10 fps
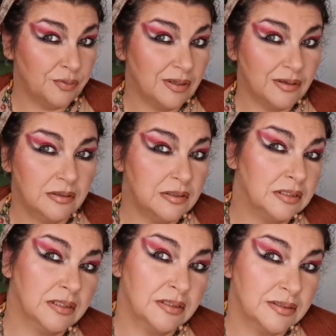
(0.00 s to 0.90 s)
wing
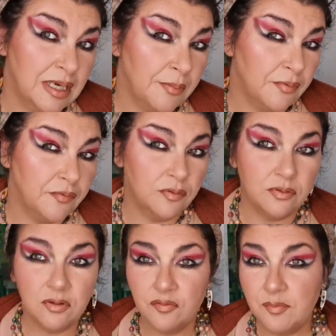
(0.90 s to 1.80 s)
type of
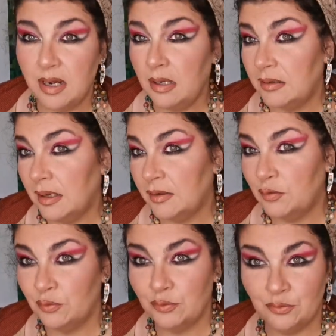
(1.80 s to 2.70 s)
look of mine. I
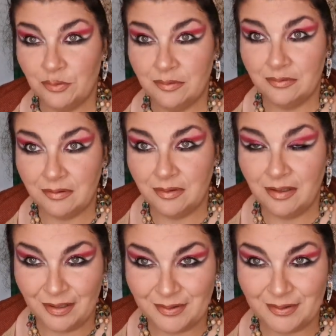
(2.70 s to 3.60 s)
do
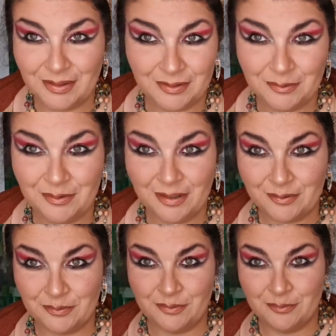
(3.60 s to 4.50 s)
like it. I do
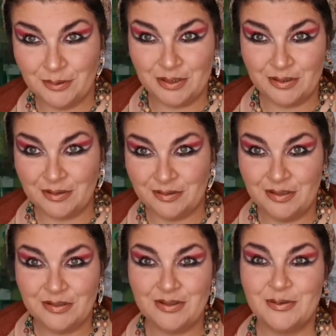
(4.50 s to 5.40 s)
like to watching
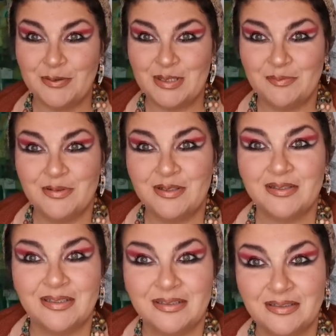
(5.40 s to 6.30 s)
nature, watching
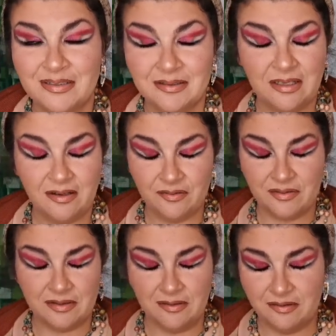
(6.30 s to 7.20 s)
birds, and I
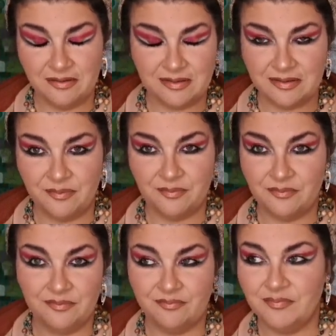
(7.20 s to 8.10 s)
love the colors.
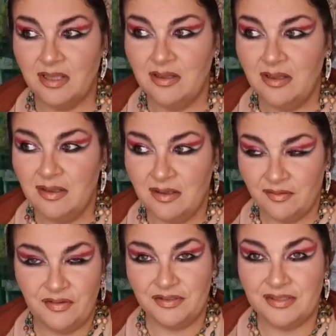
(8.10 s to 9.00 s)

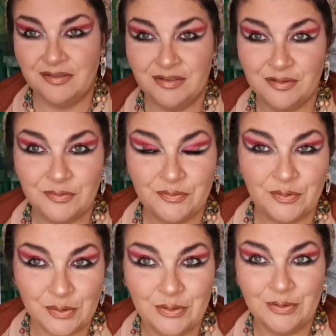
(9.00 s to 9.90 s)
Very sensitive
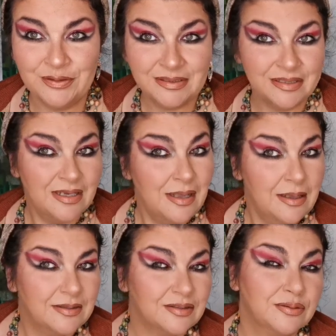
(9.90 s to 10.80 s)
for colors.
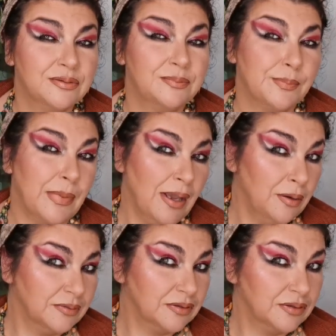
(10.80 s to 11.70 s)
So I
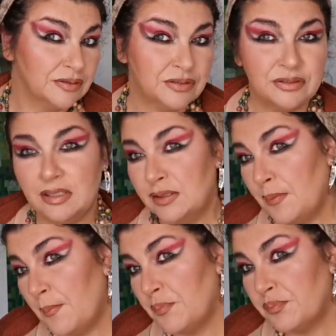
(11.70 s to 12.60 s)
hope that you enjoy
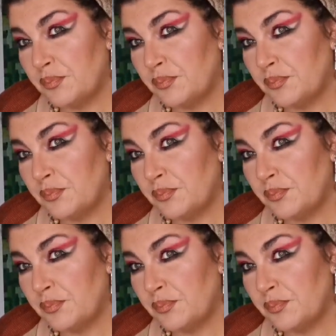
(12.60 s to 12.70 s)
that,